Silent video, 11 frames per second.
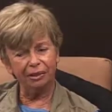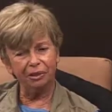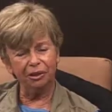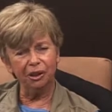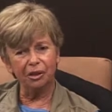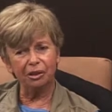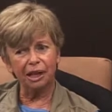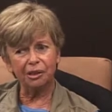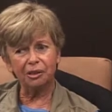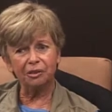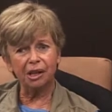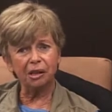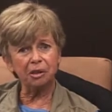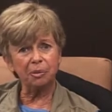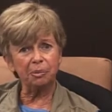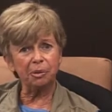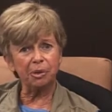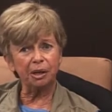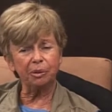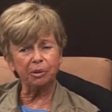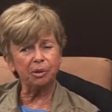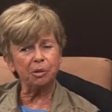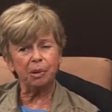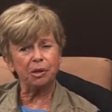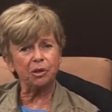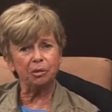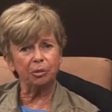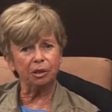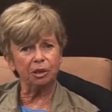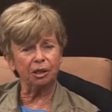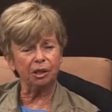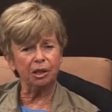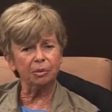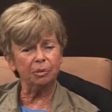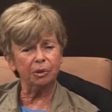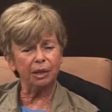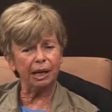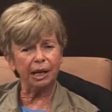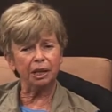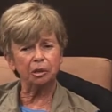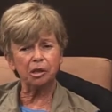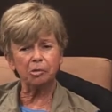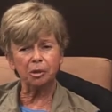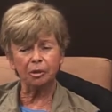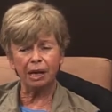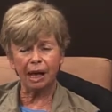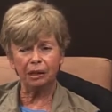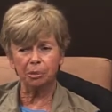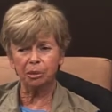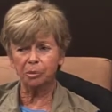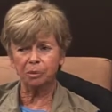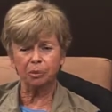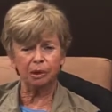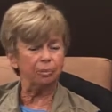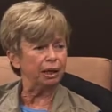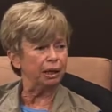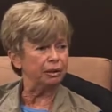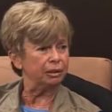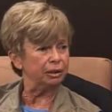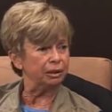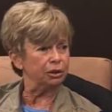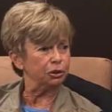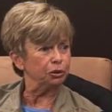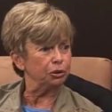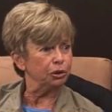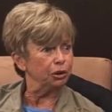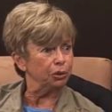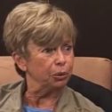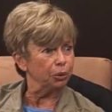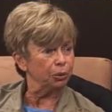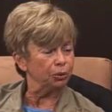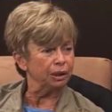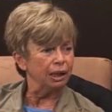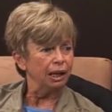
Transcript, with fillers: you know, lots of times people say, well, you spend so much time with animal, animals, but what about the children in the world?